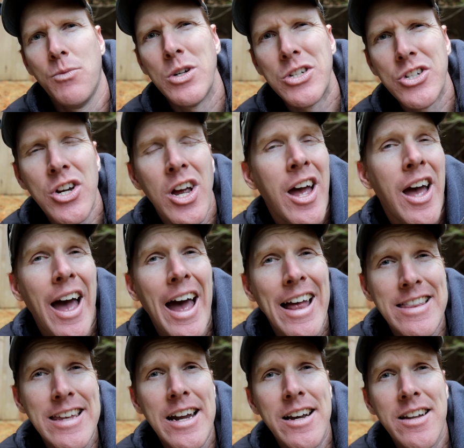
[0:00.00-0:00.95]
which
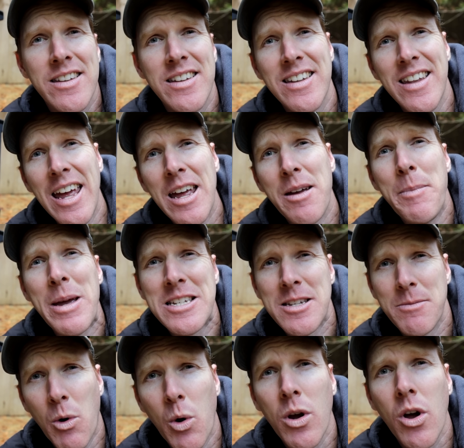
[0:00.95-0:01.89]
at the end of the day
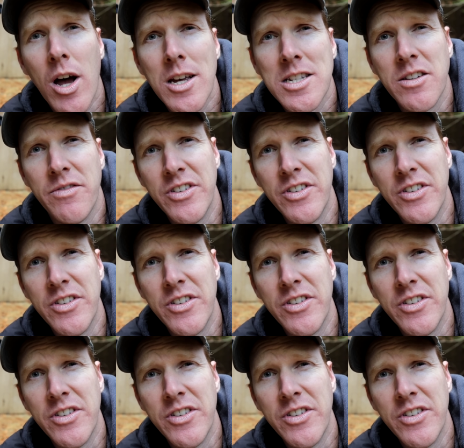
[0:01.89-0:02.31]
makes it more cost